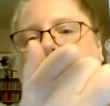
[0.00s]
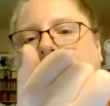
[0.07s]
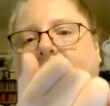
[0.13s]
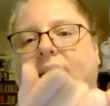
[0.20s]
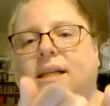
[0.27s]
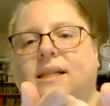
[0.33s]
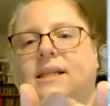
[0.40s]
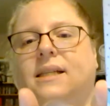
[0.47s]

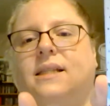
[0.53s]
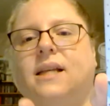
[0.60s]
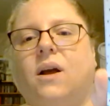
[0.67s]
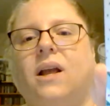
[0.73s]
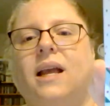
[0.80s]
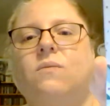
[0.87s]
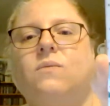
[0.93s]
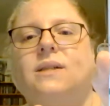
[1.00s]
is
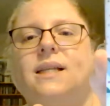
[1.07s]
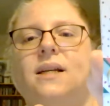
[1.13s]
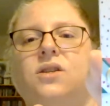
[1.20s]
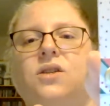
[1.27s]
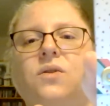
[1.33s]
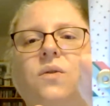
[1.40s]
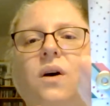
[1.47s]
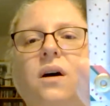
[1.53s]
it was a
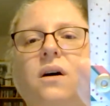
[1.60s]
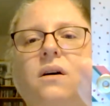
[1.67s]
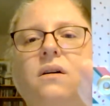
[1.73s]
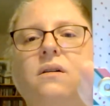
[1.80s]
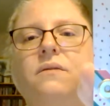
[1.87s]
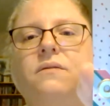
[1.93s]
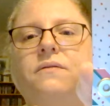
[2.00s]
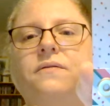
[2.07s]

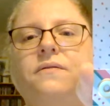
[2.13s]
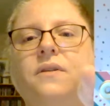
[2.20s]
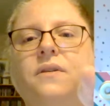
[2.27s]
12